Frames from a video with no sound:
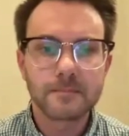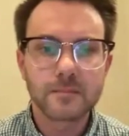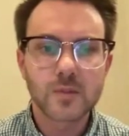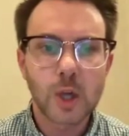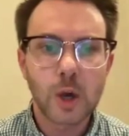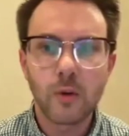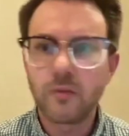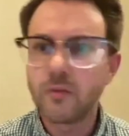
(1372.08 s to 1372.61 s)

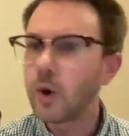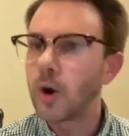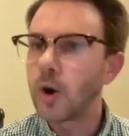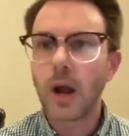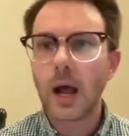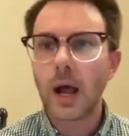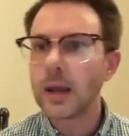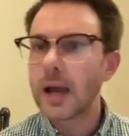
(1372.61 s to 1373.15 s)
So
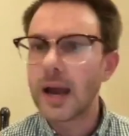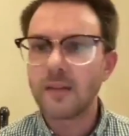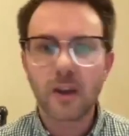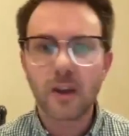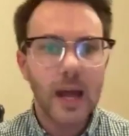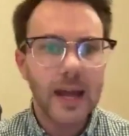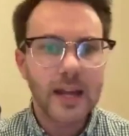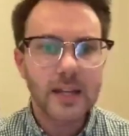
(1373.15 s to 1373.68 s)
for a lot of
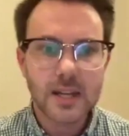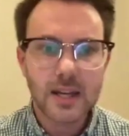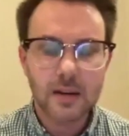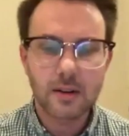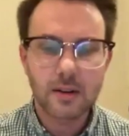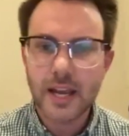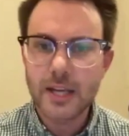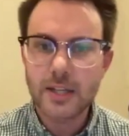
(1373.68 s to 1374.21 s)
Alliance
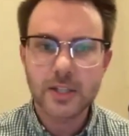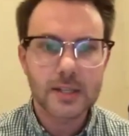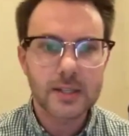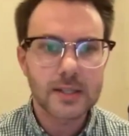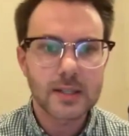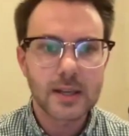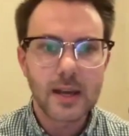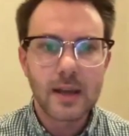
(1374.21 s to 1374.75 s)

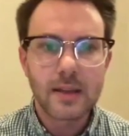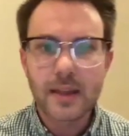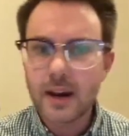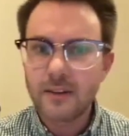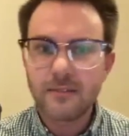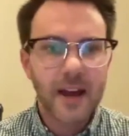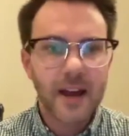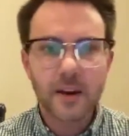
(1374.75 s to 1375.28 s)
congregations that
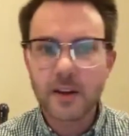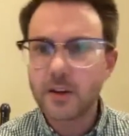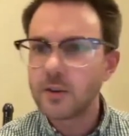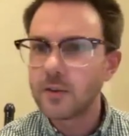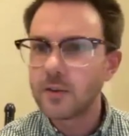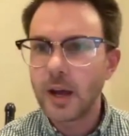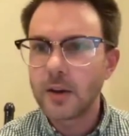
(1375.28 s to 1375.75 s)
are founded